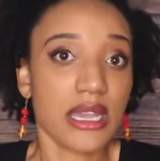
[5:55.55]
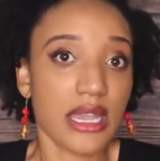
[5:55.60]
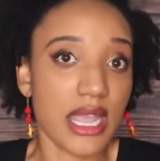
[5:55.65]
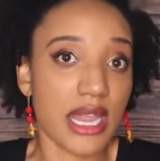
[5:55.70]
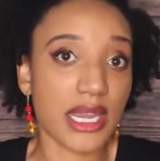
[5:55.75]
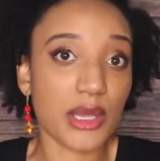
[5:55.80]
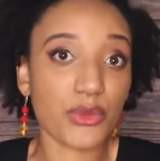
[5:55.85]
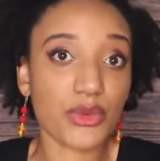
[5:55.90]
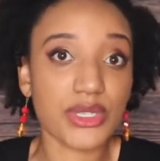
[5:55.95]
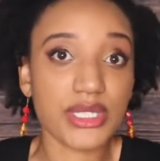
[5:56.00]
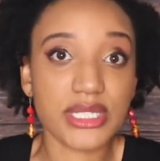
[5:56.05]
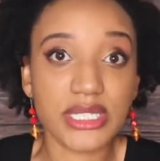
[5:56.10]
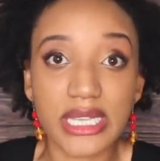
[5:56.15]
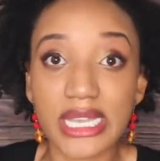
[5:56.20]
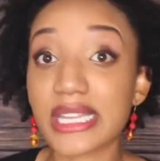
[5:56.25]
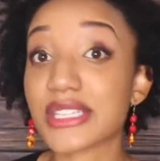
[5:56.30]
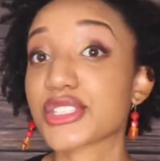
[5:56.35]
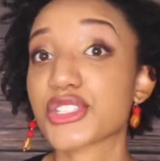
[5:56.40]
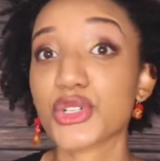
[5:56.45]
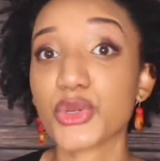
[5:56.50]
And it was the
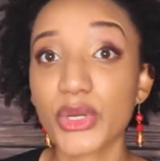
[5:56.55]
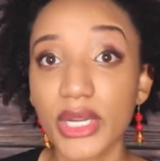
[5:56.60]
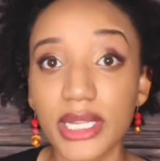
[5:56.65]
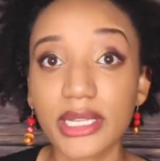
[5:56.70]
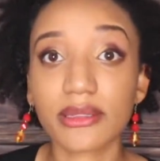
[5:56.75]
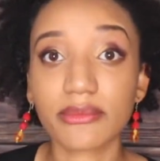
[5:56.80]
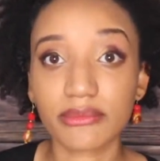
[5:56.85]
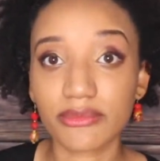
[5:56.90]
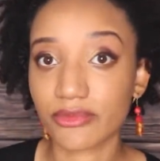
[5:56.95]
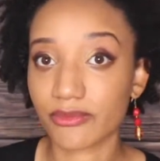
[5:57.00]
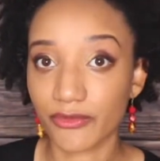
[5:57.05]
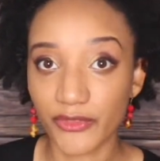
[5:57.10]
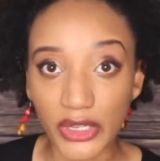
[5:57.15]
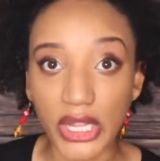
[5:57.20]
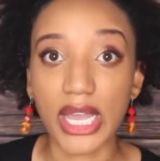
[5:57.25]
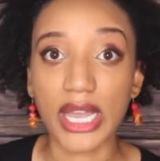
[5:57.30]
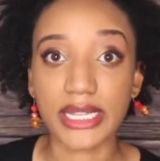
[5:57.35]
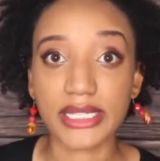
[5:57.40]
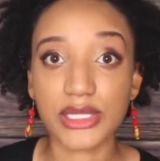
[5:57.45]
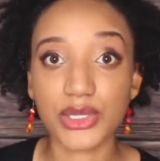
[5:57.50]
historic
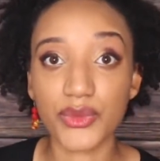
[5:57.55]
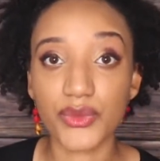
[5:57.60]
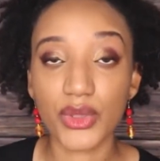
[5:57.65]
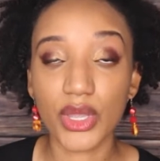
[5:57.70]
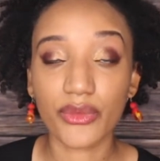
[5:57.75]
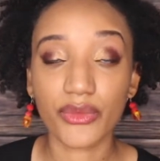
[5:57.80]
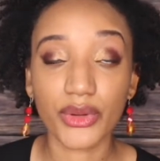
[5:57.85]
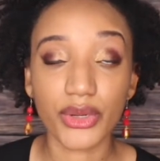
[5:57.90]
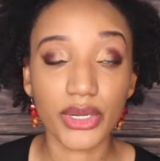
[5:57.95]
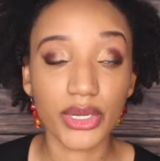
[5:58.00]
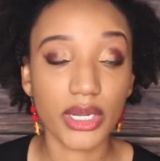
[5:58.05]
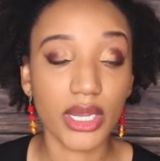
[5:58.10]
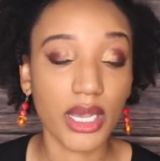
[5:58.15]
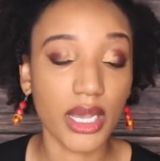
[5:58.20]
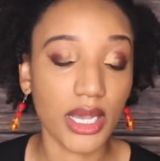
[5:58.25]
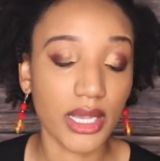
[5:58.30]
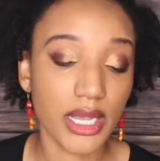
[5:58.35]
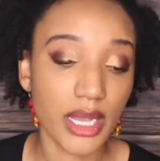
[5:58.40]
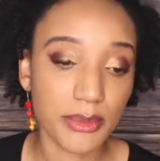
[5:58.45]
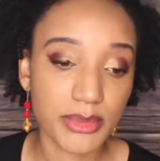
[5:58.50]
flood. So if you
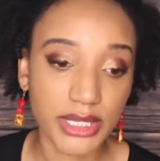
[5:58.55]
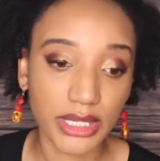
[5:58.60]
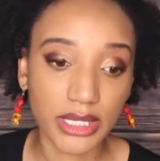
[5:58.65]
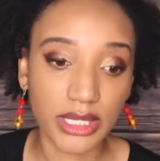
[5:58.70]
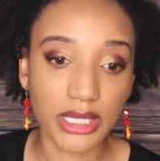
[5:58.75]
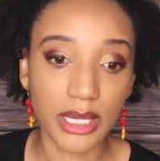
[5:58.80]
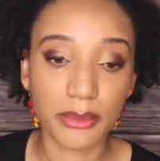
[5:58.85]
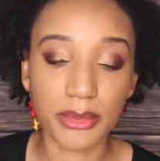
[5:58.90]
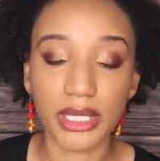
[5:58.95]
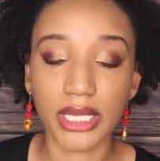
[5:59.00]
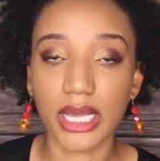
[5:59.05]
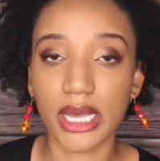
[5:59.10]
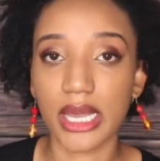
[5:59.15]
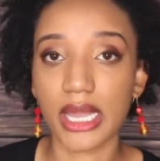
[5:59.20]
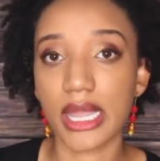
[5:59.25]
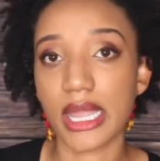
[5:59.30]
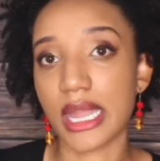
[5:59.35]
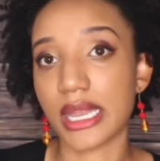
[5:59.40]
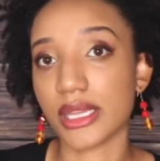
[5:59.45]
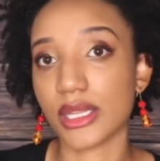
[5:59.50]
ever come to Colombia
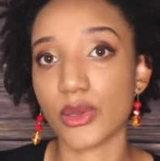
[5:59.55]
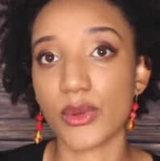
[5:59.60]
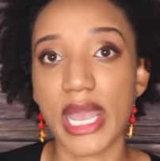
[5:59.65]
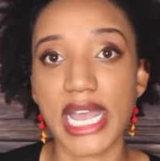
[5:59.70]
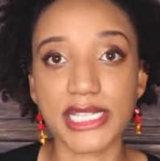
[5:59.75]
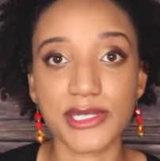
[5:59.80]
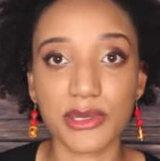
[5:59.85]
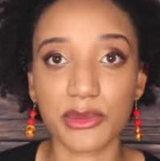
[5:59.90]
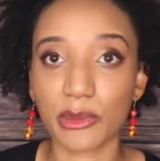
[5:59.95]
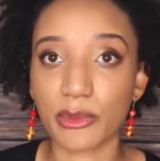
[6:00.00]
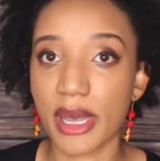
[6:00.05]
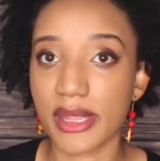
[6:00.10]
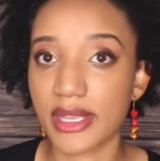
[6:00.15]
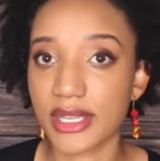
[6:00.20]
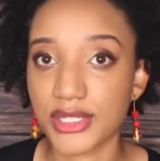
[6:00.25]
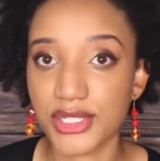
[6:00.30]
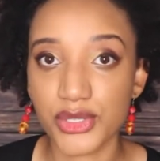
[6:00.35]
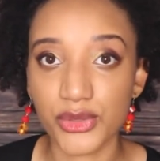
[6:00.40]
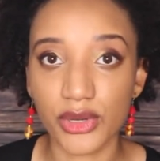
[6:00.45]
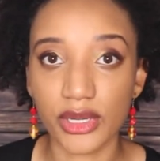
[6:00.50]
and you ask people about the
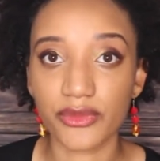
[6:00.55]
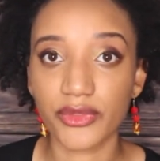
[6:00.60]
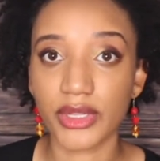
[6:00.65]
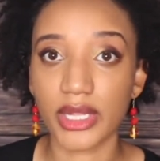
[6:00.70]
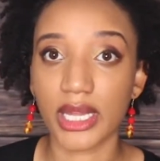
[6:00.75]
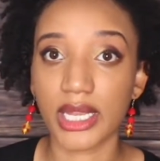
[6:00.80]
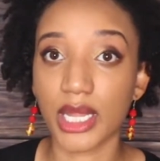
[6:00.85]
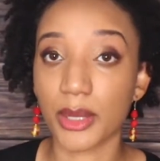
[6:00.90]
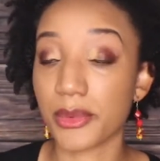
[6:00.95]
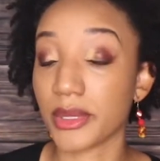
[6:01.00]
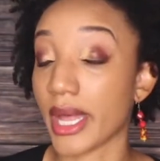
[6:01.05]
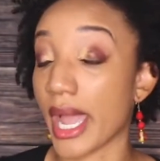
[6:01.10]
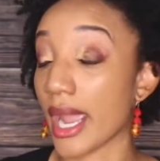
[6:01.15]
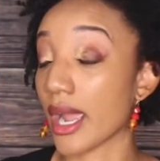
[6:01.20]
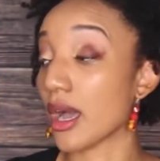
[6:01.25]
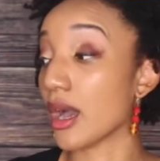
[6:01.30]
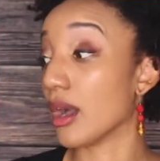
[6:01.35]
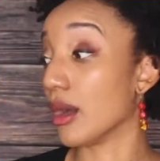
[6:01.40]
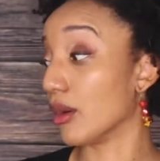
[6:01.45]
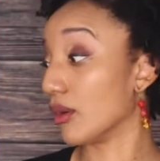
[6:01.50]
historic flood, they'll be
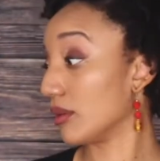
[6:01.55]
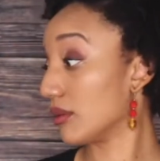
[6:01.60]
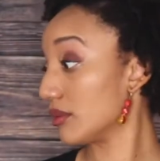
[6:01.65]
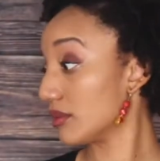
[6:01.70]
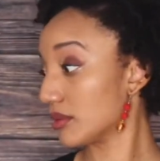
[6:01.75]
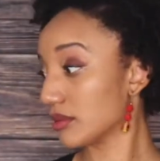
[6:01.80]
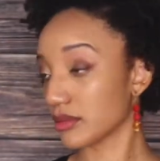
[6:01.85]
like, oh,